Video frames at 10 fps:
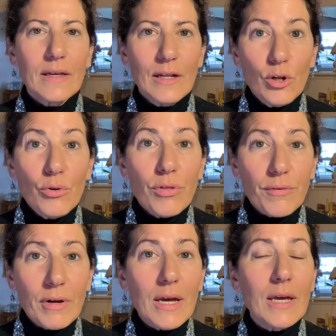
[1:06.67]

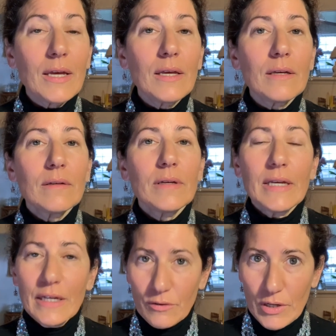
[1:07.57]
Elethure
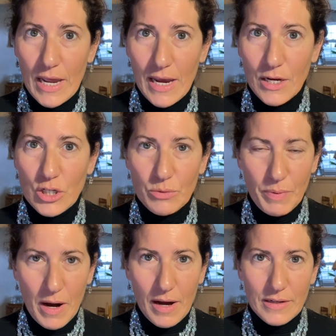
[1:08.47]
Irene
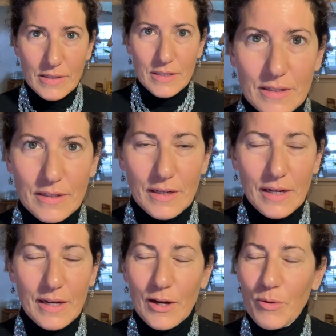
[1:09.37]
DuPont,
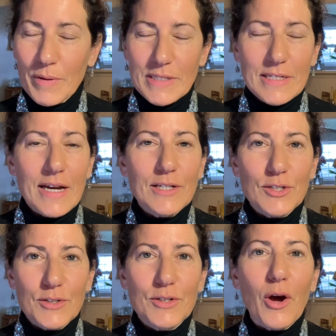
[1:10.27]
and I hope I did not
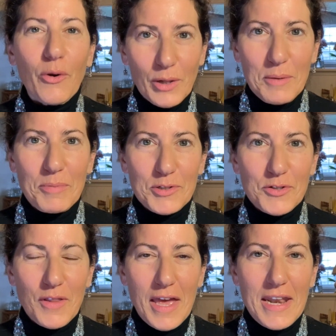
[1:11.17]
just totally
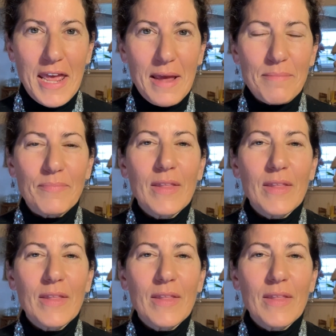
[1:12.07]
butcher that name,